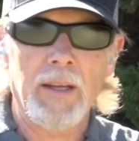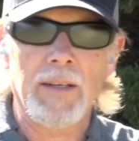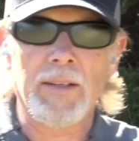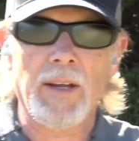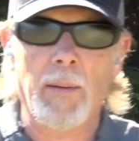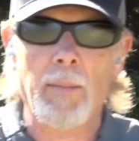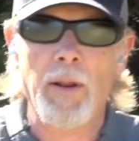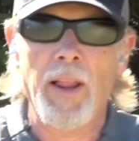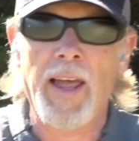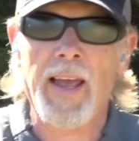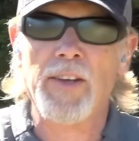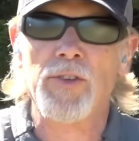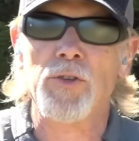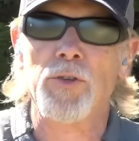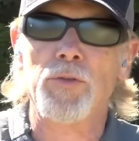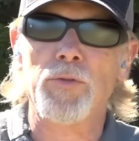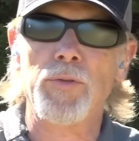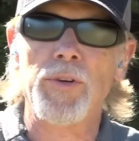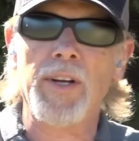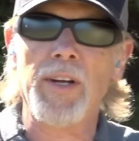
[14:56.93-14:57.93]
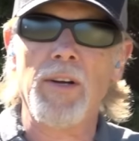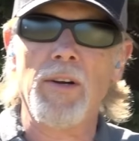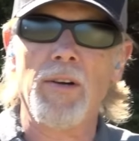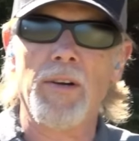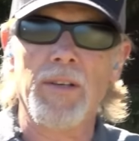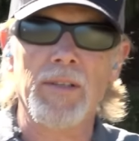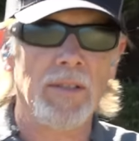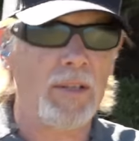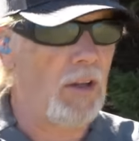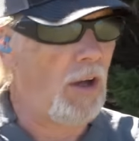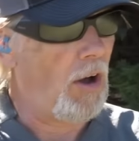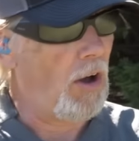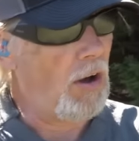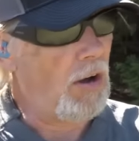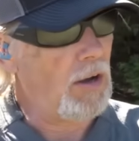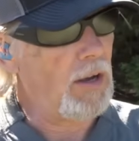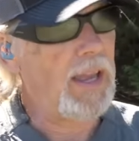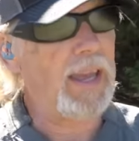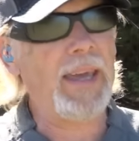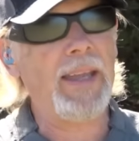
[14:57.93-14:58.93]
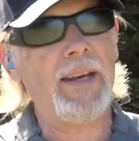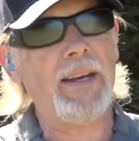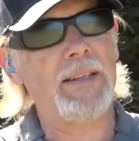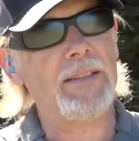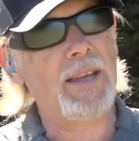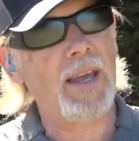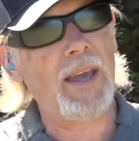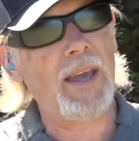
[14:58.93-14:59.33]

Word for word: Double action trigger is long and it's